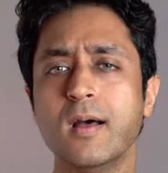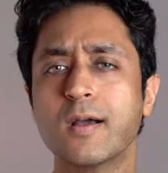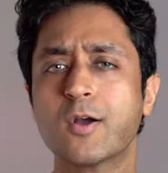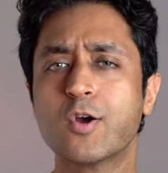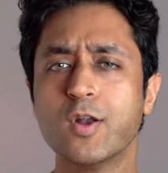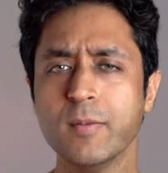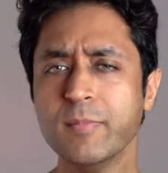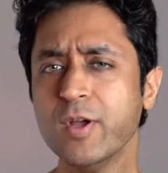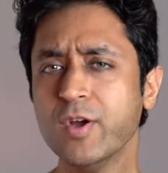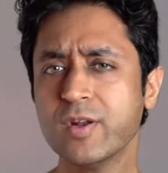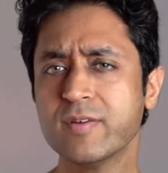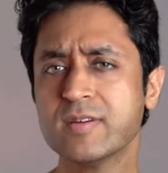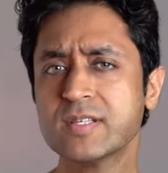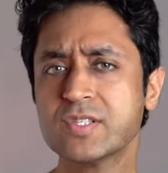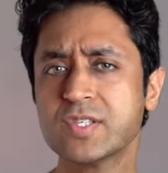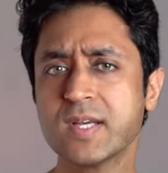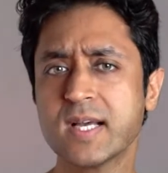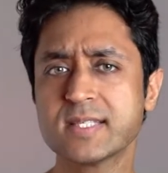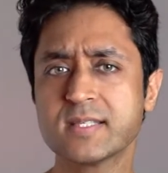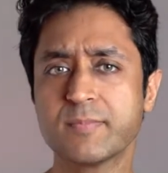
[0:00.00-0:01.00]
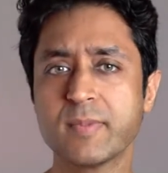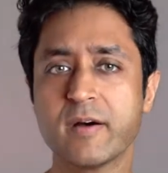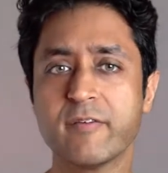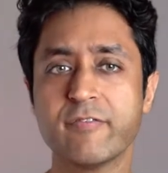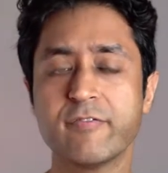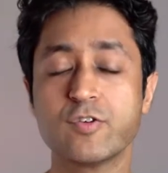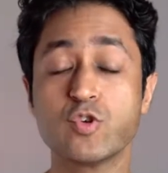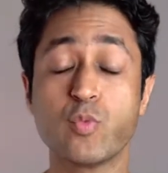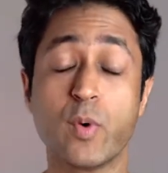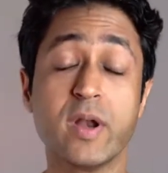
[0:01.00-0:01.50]
Columbia University has
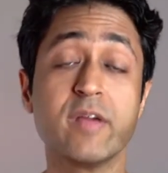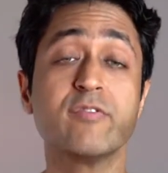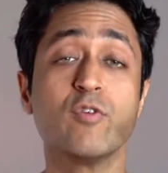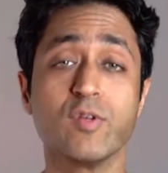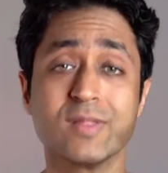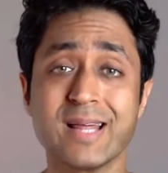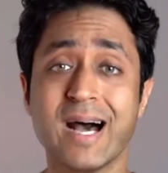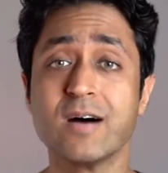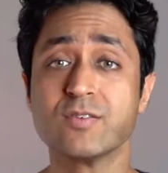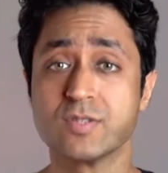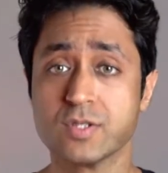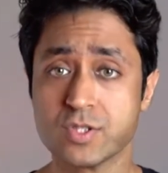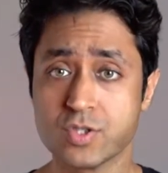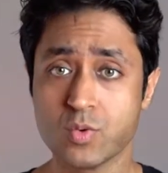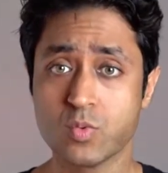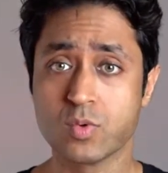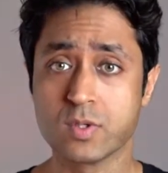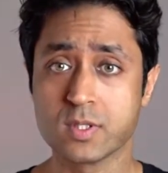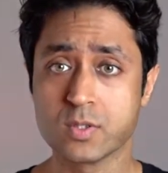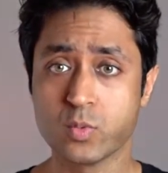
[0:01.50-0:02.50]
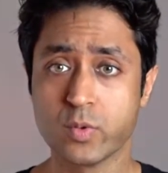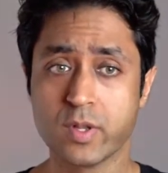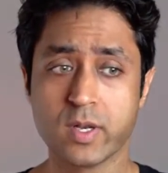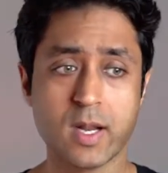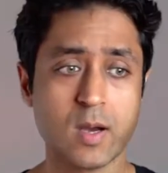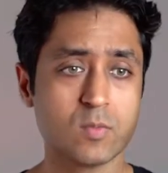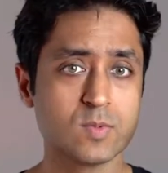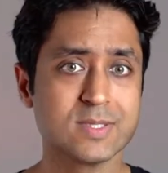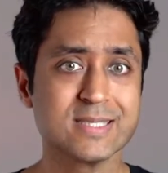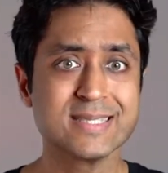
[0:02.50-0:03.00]
above 24,000 students, with
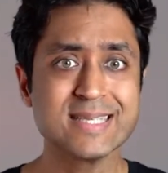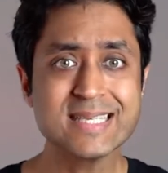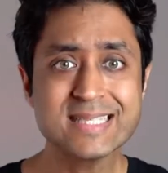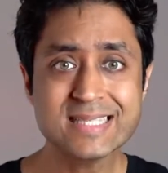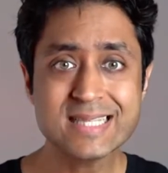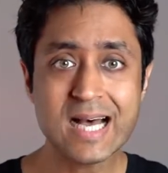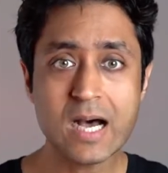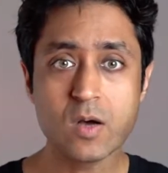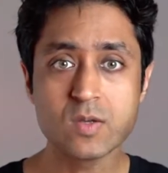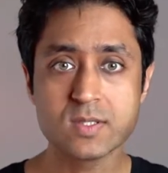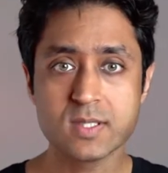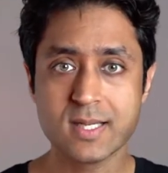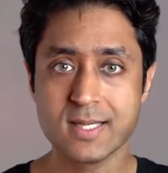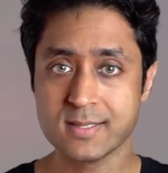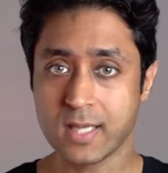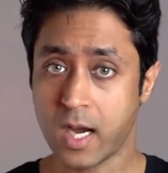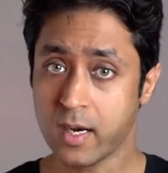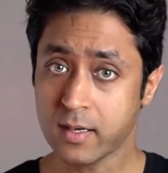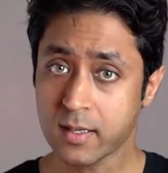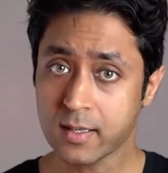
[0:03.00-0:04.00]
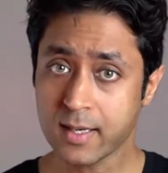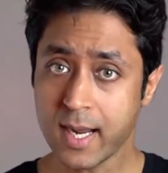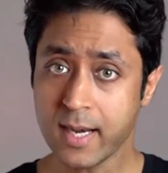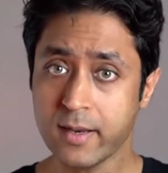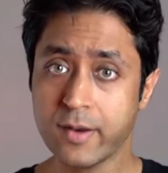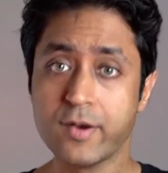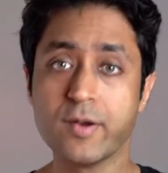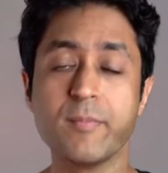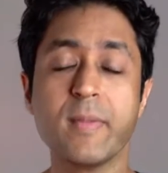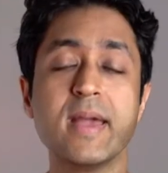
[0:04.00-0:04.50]
around 6,000 as undergrad
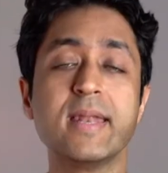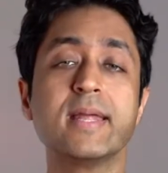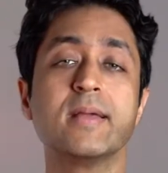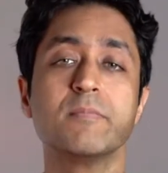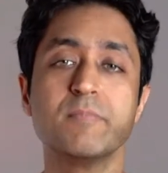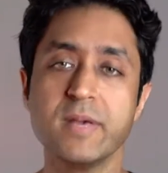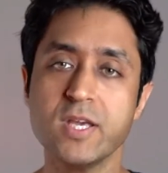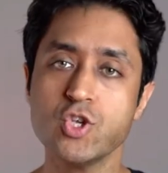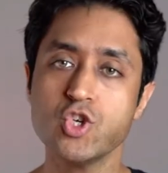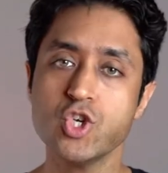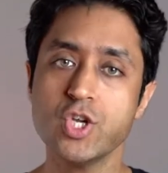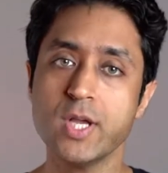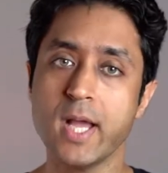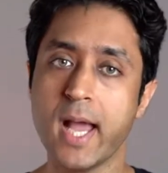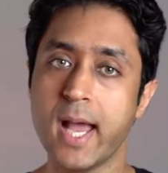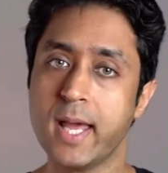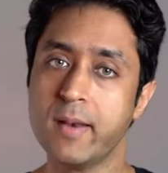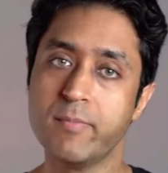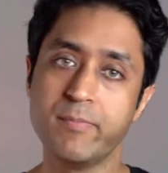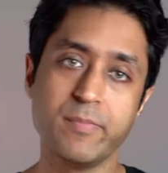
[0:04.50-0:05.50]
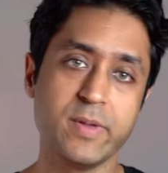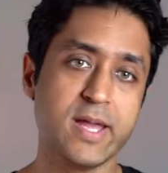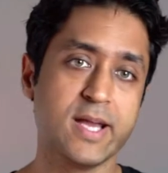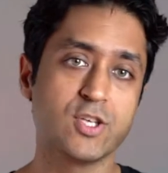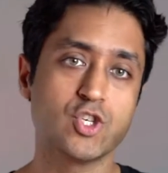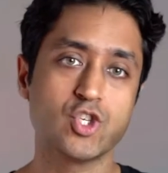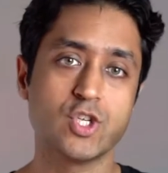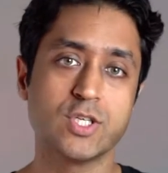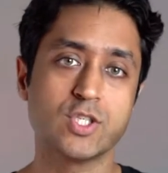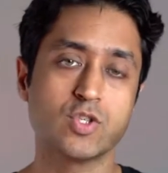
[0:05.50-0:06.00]
and remaining PG and
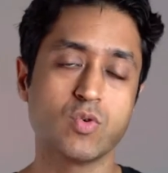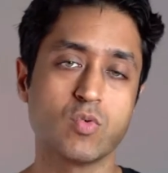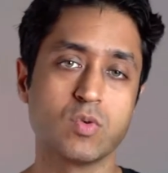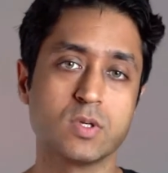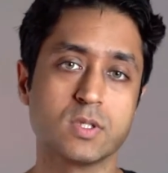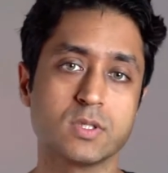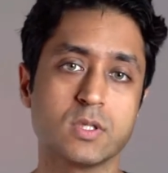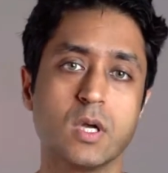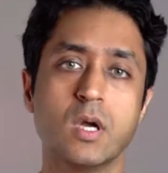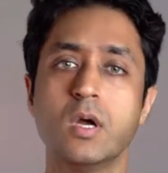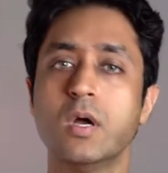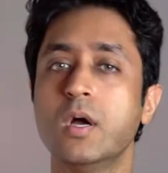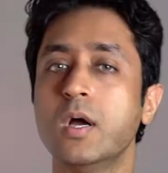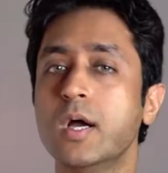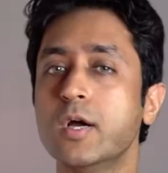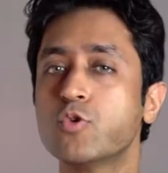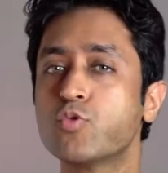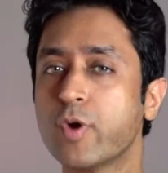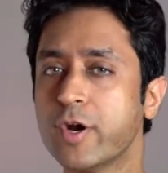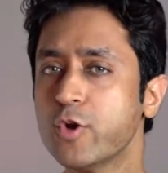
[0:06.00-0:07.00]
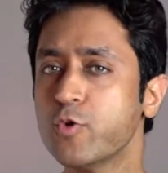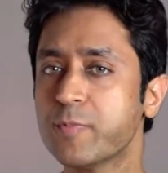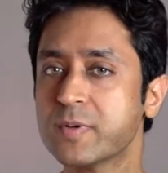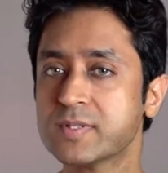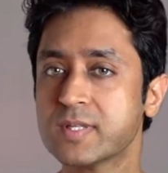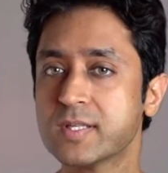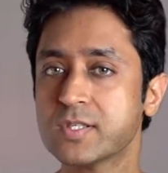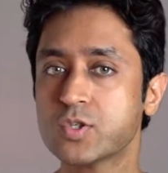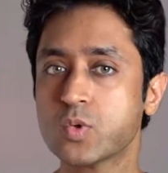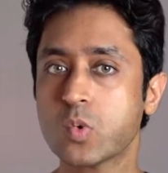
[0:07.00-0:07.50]
PhD students.
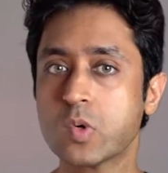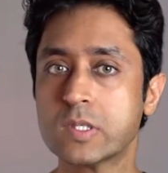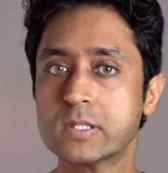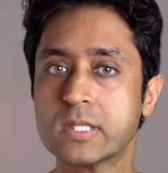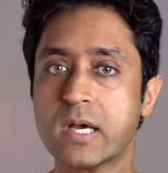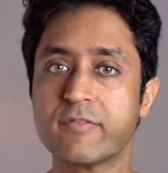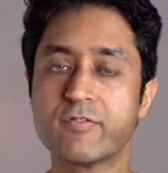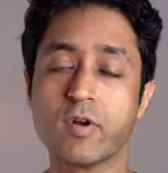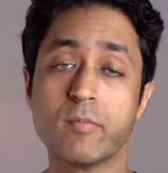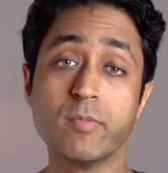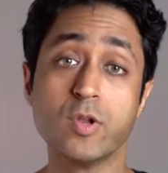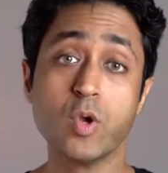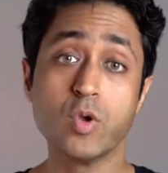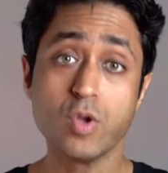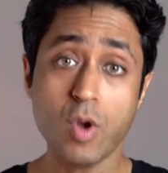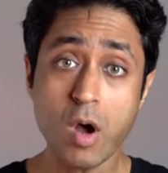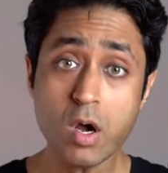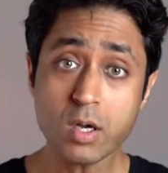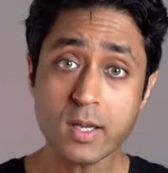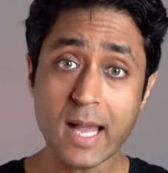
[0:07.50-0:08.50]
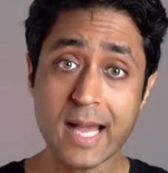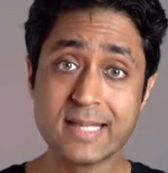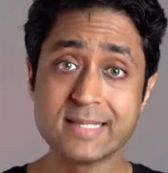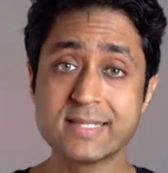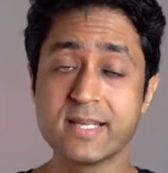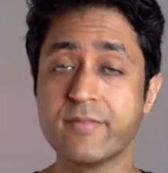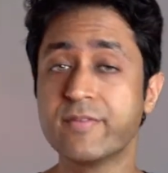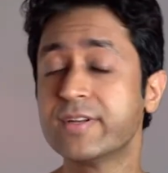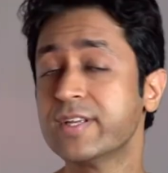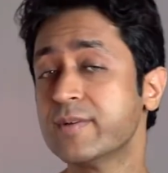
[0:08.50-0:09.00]
22% students are from New York and
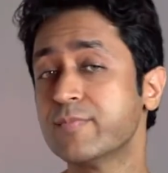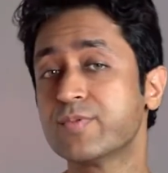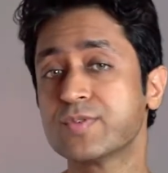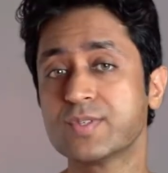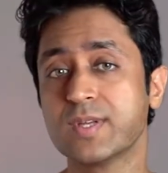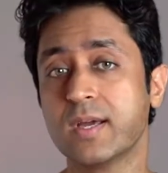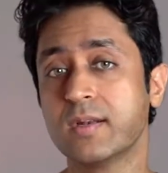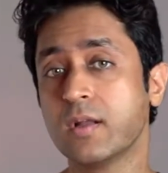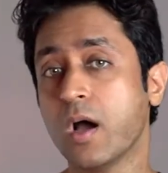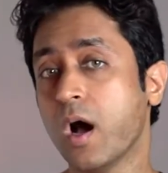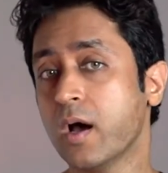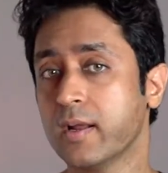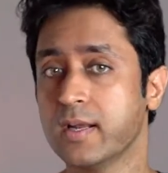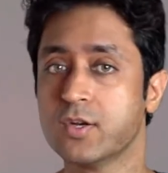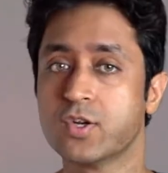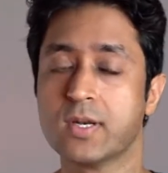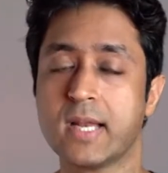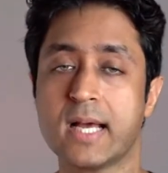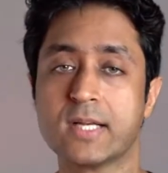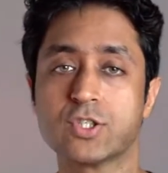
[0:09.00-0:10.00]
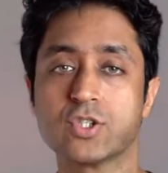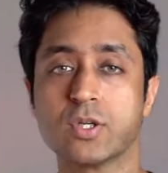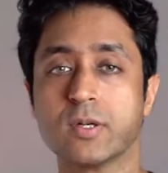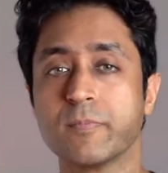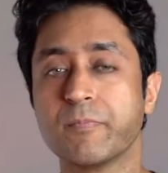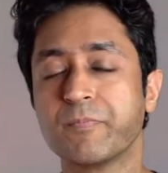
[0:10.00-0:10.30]
17% are international.